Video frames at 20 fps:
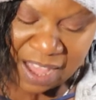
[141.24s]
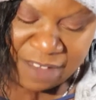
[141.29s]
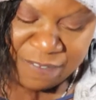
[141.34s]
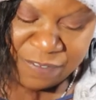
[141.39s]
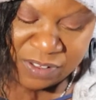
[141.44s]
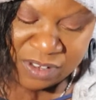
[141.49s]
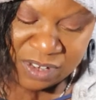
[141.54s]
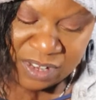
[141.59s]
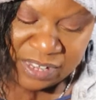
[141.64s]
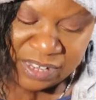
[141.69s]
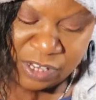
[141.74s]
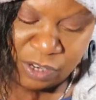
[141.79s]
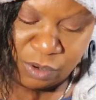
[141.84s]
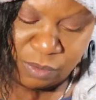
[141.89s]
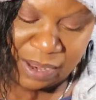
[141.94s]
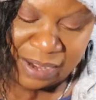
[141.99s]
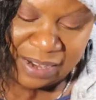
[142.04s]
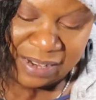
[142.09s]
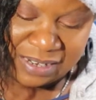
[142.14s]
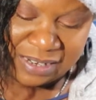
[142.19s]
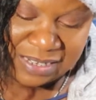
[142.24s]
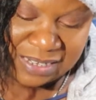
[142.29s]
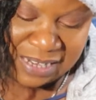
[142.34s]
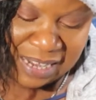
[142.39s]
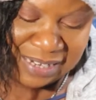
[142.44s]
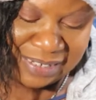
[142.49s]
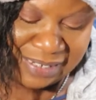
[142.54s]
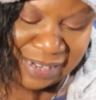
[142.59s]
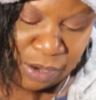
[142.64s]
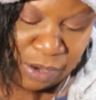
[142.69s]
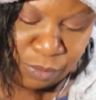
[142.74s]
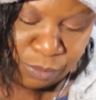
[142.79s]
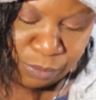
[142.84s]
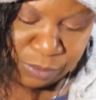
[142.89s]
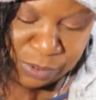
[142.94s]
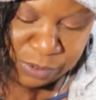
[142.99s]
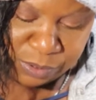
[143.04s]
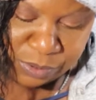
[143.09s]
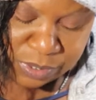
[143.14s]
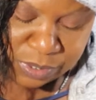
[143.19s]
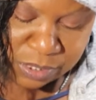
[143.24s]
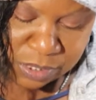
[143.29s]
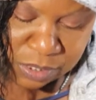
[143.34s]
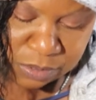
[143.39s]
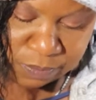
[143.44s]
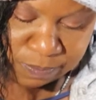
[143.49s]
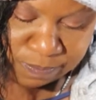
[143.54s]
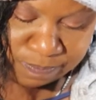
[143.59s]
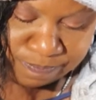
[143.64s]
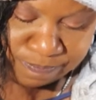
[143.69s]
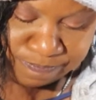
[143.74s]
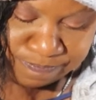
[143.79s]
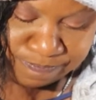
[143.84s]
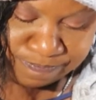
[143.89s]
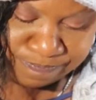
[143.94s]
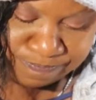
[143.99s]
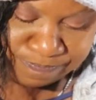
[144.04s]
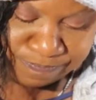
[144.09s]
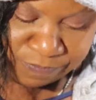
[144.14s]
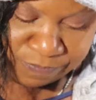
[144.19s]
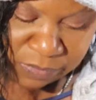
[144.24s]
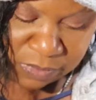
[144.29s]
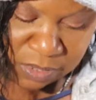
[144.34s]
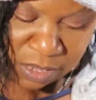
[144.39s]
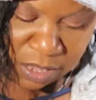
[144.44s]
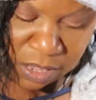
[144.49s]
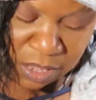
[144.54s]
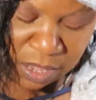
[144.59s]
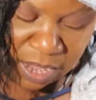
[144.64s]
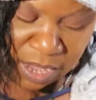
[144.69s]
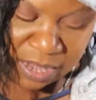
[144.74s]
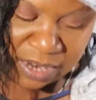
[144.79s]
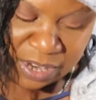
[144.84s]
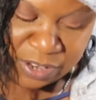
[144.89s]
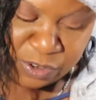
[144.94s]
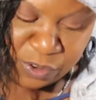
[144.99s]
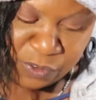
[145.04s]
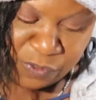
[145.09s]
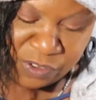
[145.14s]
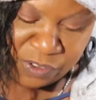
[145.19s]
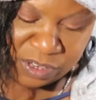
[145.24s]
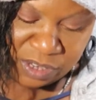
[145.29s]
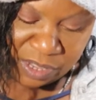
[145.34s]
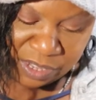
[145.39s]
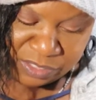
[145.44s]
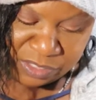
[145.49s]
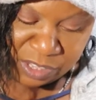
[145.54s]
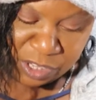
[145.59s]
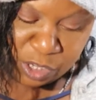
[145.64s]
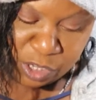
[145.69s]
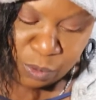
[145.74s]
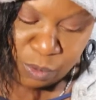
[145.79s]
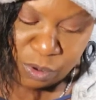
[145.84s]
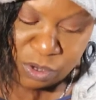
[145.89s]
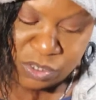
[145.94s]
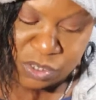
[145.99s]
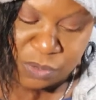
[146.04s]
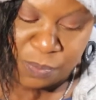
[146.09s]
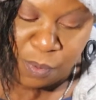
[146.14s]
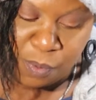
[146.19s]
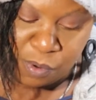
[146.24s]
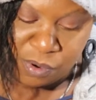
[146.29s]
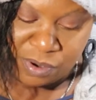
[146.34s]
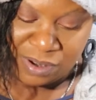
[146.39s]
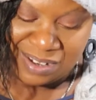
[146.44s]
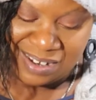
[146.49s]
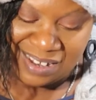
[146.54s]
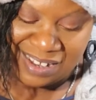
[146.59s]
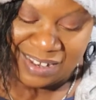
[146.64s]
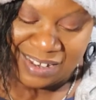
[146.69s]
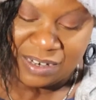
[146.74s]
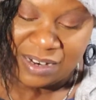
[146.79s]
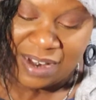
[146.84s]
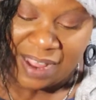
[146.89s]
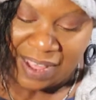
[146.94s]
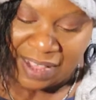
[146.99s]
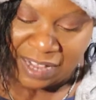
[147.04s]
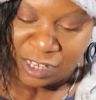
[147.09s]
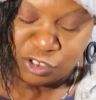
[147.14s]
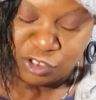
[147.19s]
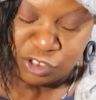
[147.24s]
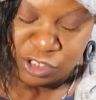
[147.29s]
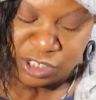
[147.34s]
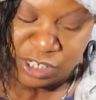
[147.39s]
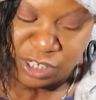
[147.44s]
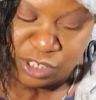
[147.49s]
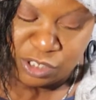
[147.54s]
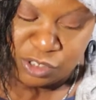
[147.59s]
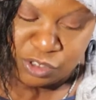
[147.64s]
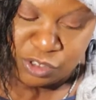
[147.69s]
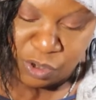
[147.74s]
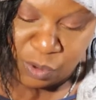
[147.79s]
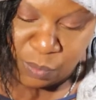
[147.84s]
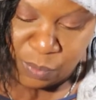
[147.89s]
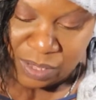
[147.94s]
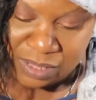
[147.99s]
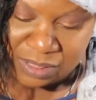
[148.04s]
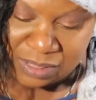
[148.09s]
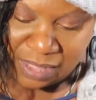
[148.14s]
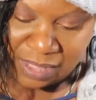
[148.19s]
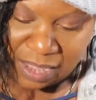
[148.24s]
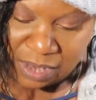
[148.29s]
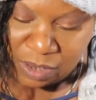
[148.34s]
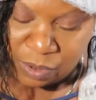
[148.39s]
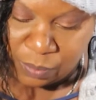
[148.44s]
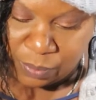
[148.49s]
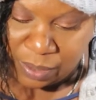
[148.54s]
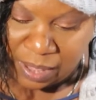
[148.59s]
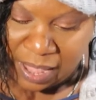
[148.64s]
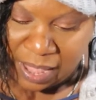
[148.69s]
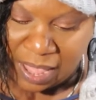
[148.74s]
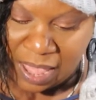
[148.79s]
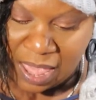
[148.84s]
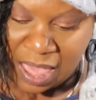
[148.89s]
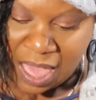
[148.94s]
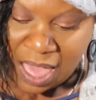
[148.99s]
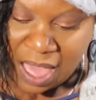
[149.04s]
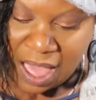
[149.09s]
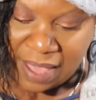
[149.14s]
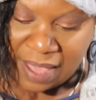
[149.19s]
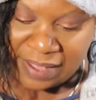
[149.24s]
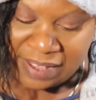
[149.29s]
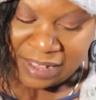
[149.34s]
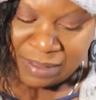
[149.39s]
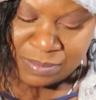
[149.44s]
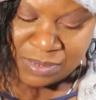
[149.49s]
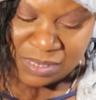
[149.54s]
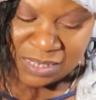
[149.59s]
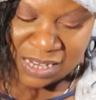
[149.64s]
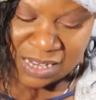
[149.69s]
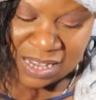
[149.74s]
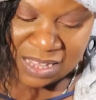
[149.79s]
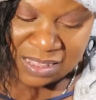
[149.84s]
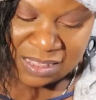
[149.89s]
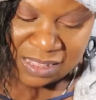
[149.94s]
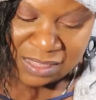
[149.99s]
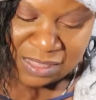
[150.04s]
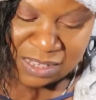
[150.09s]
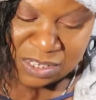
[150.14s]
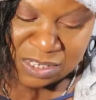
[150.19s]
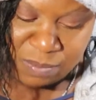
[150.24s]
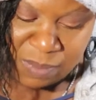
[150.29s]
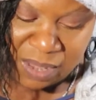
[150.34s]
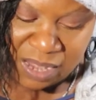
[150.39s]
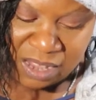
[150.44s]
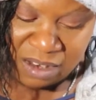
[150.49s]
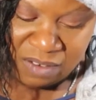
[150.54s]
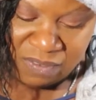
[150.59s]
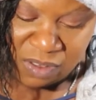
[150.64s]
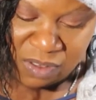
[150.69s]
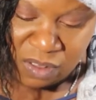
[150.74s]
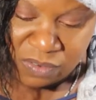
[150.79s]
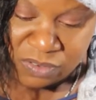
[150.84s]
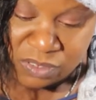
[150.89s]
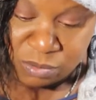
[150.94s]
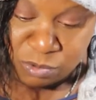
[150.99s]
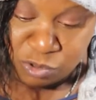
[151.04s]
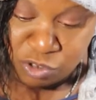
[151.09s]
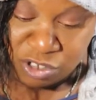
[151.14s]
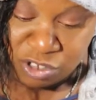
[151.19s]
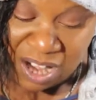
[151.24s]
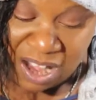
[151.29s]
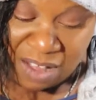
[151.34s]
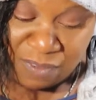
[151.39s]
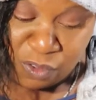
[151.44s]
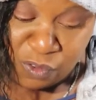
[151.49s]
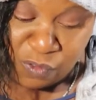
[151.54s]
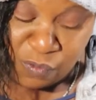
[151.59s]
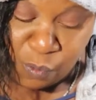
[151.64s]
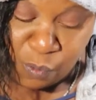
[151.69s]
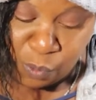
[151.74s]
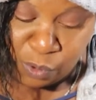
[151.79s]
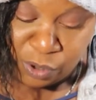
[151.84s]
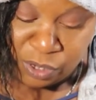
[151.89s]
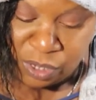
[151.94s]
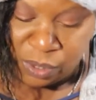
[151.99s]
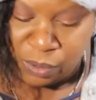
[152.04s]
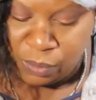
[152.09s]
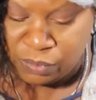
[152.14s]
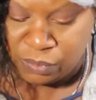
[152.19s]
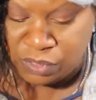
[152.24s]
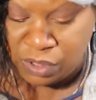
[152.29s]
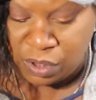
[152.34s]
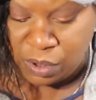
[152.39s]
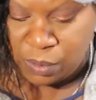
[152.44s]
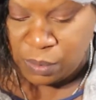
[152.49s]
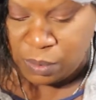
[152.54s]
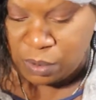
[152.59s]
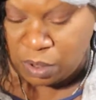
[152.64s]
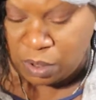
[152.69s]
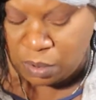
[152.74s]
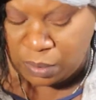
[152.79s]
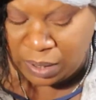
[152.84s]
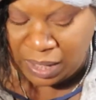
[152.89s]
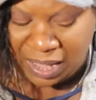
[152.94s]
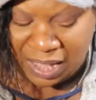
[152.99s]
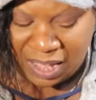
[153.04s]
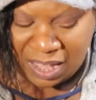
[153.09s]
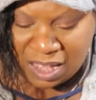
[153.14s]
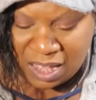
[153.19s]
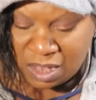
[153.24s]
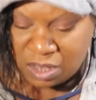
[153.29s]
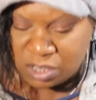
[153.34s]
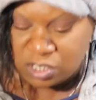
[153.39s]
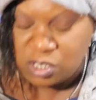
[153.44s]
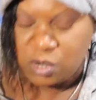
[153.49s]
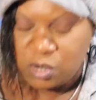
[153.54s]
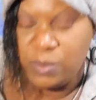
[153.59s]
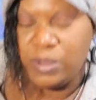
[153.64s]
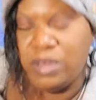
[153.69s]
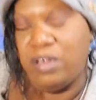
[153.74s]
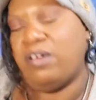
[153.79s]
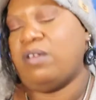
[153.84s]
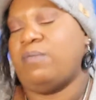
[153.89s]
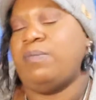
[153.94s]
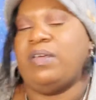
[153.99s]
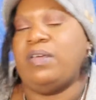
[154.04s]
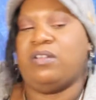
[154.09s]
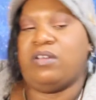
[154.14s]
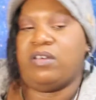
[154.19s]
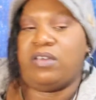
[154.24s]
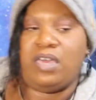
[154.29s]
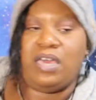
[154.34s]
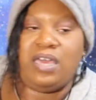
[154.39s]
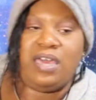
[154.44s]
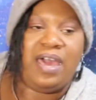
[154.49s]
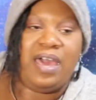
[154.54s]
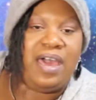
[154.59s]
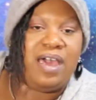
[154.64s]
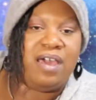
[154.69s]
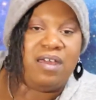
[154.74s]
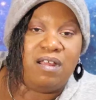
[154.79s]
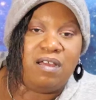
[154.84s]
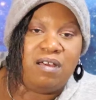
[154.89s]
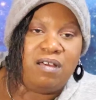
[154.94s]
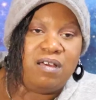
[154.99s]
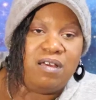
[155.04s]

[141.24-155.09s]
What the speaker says: feel like you're ready to set down roots. And I do feel like that you are supported in actually doing that, okay? I am seeing that this may involve some travel for you, though, okay? So we could be looking at